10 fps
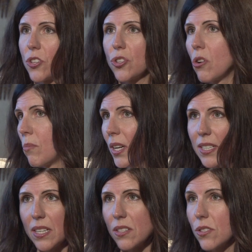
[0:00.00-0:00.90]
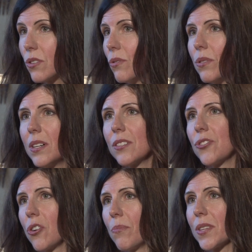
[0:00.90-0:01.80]
to show him what he did in school,
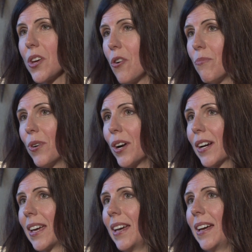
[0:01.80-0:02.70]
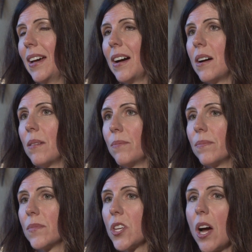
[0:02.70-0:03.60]
show him his homework
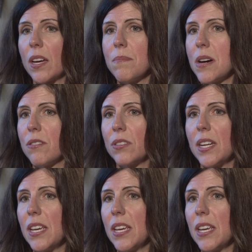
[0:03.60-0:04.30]
um, talk about